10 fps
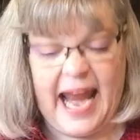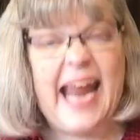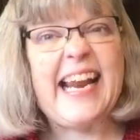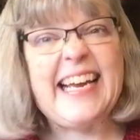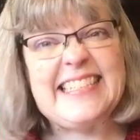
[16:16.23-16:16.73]

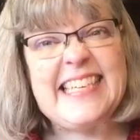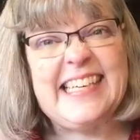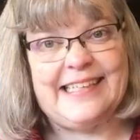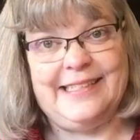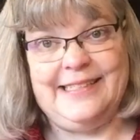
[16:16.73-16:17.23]
And I
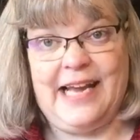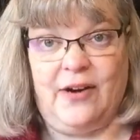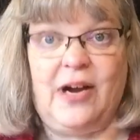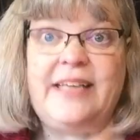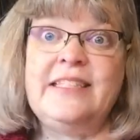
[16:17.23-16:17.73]
did.
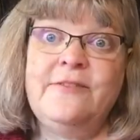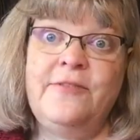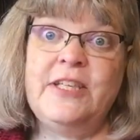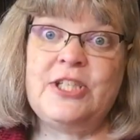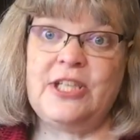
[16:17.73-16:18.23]
Now, I didn't
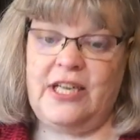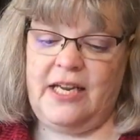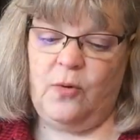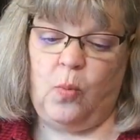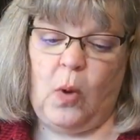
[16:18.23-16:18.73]
finish it
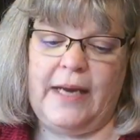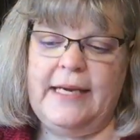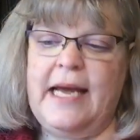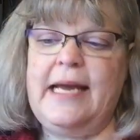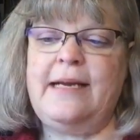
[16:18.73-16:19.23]
in one
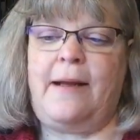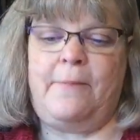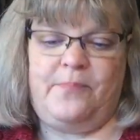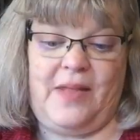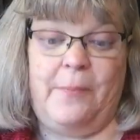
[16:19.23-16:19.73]
night,
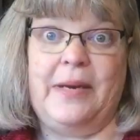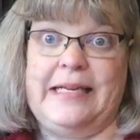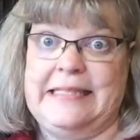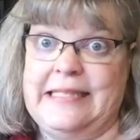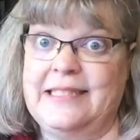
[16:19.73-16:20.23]
but I
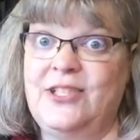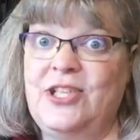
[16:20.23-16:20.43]
did in